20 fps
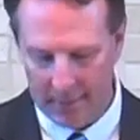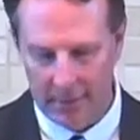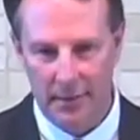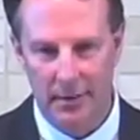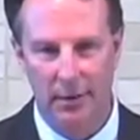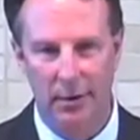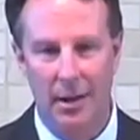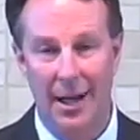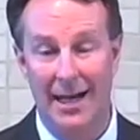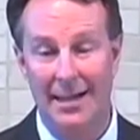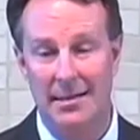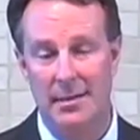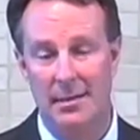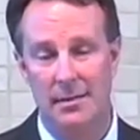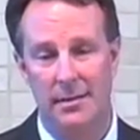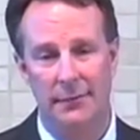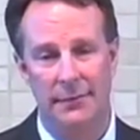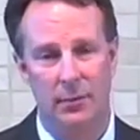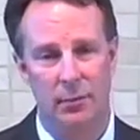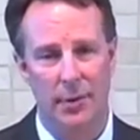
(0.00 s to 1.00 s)
Lots of
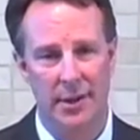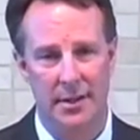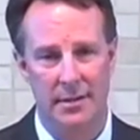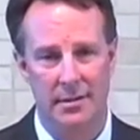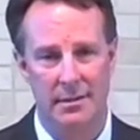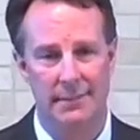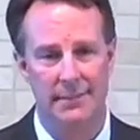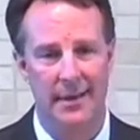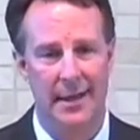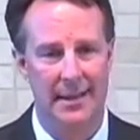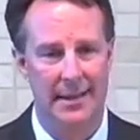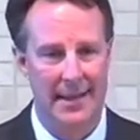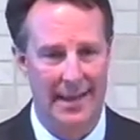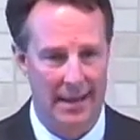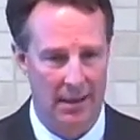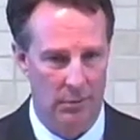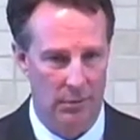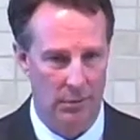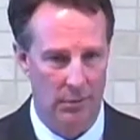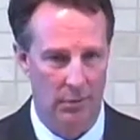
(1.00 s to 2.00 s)
different ways to find
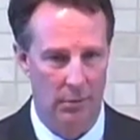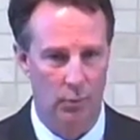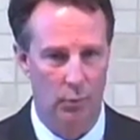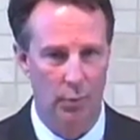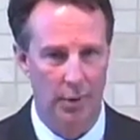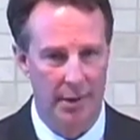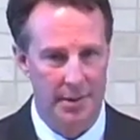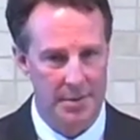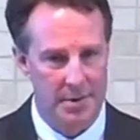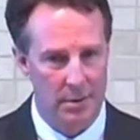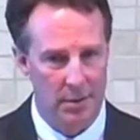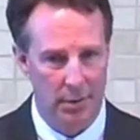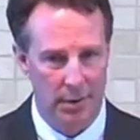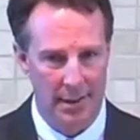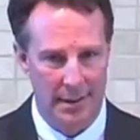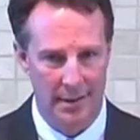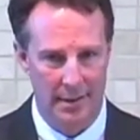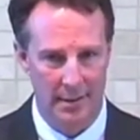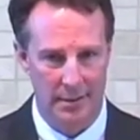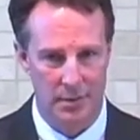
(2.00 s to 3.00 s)
out what is going
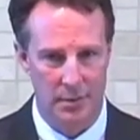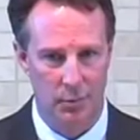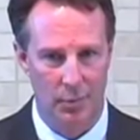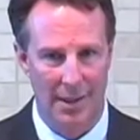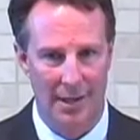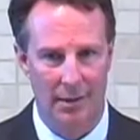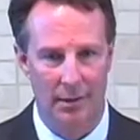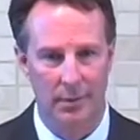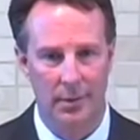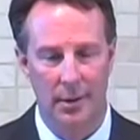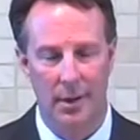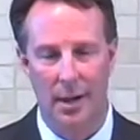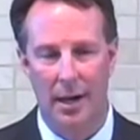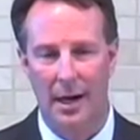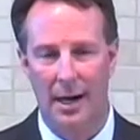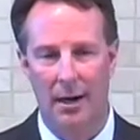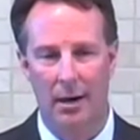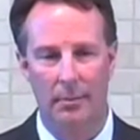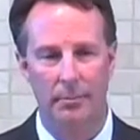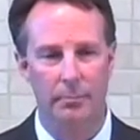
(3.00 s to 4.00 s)
on as well.
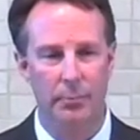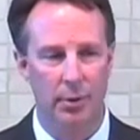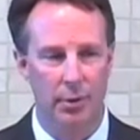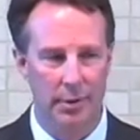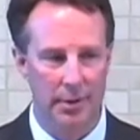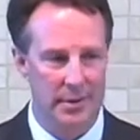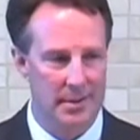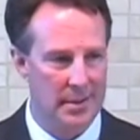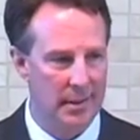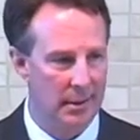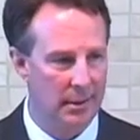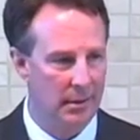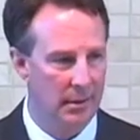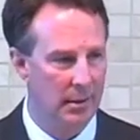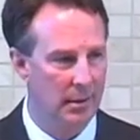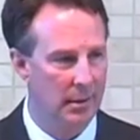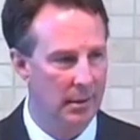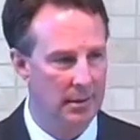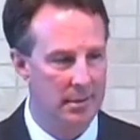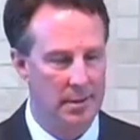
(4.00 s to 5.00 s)
Our bulletin
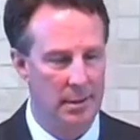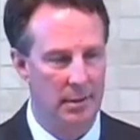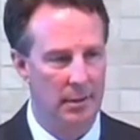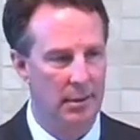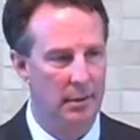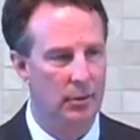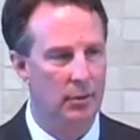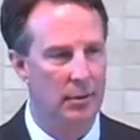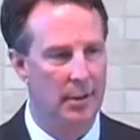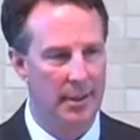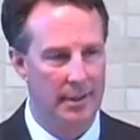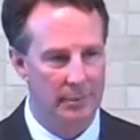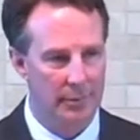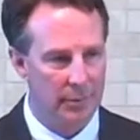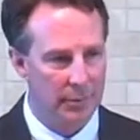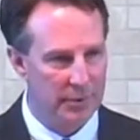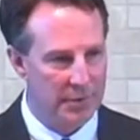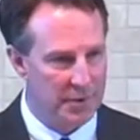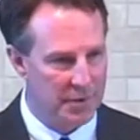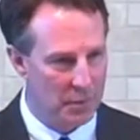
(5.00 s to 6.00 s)
is an
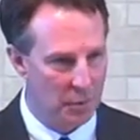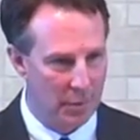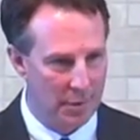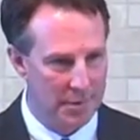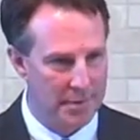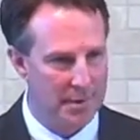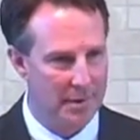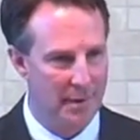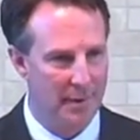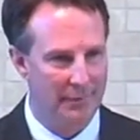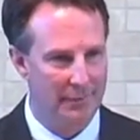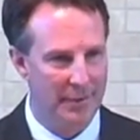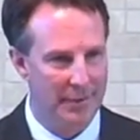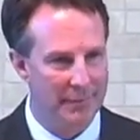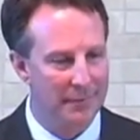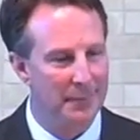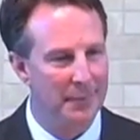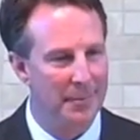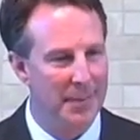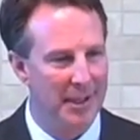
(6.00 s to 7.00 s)
incredible source of
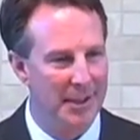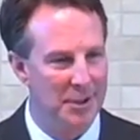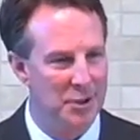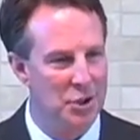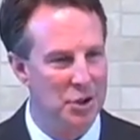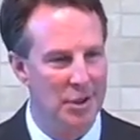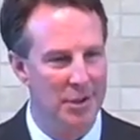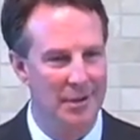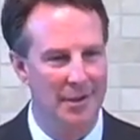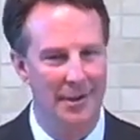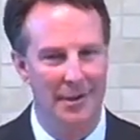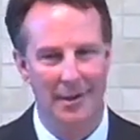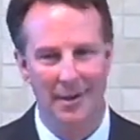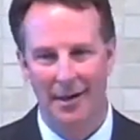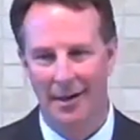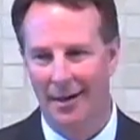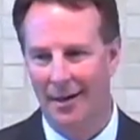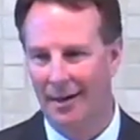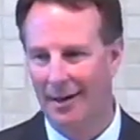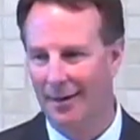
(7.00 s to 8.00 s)
information
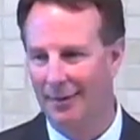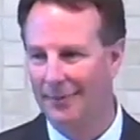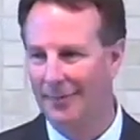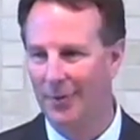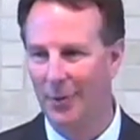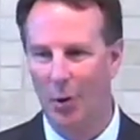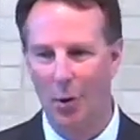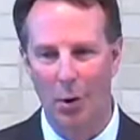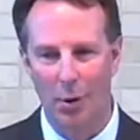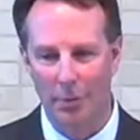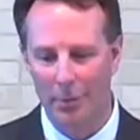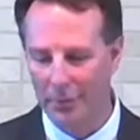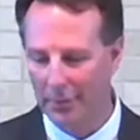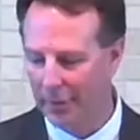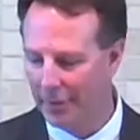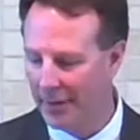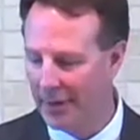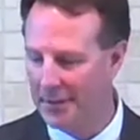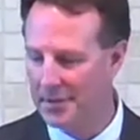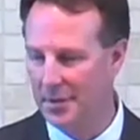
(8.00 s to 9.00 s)
for all of the
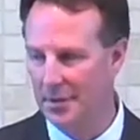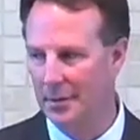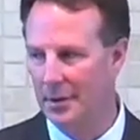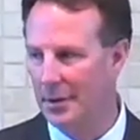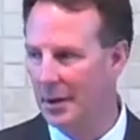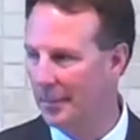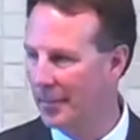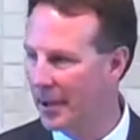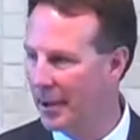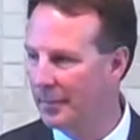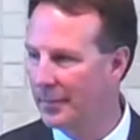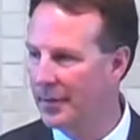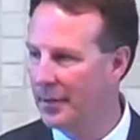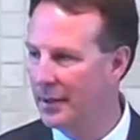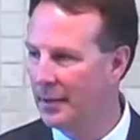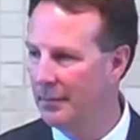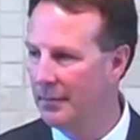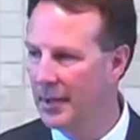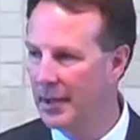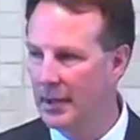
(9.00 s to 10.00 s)
things that are coming up in
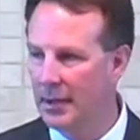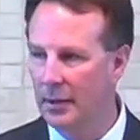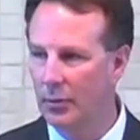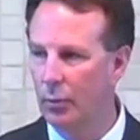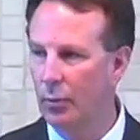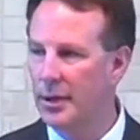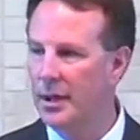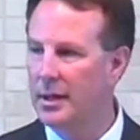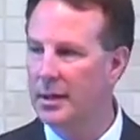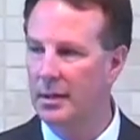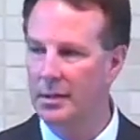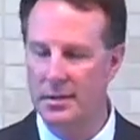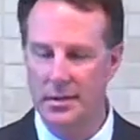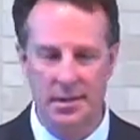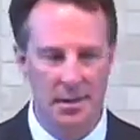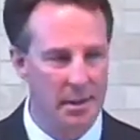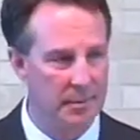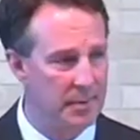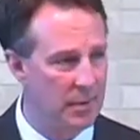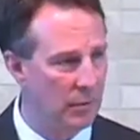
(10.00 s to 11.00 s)
the immediate week and
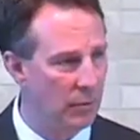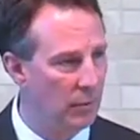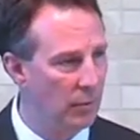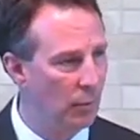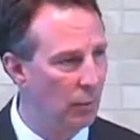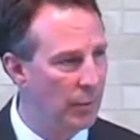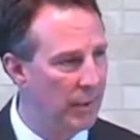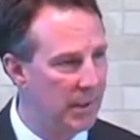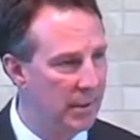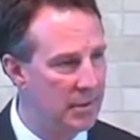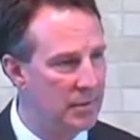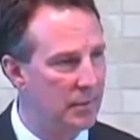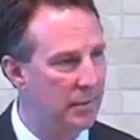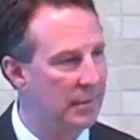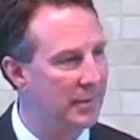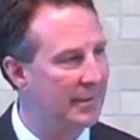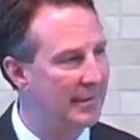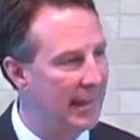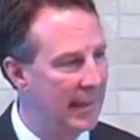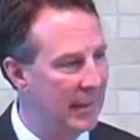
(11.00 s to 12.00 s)
subsequent weeks
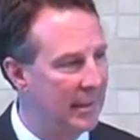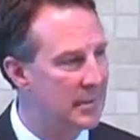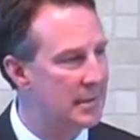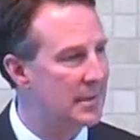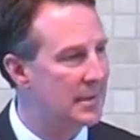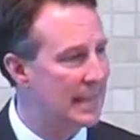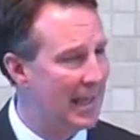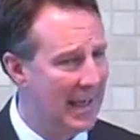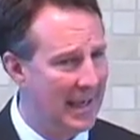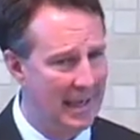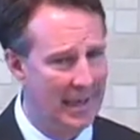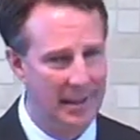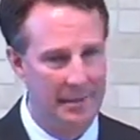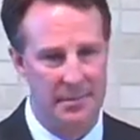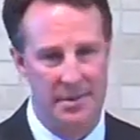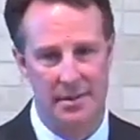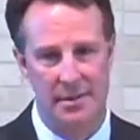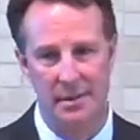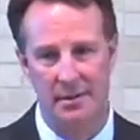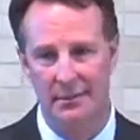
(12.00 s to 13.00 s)
with dates,
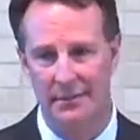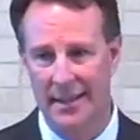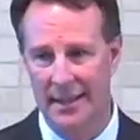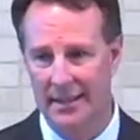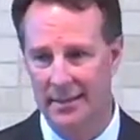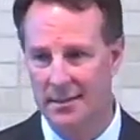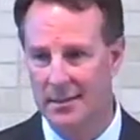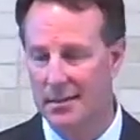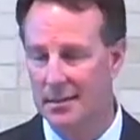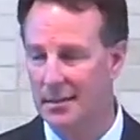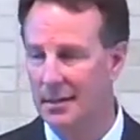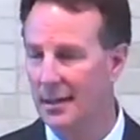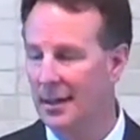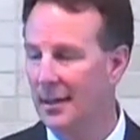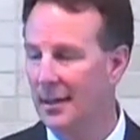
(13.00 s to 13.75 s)
times, the events,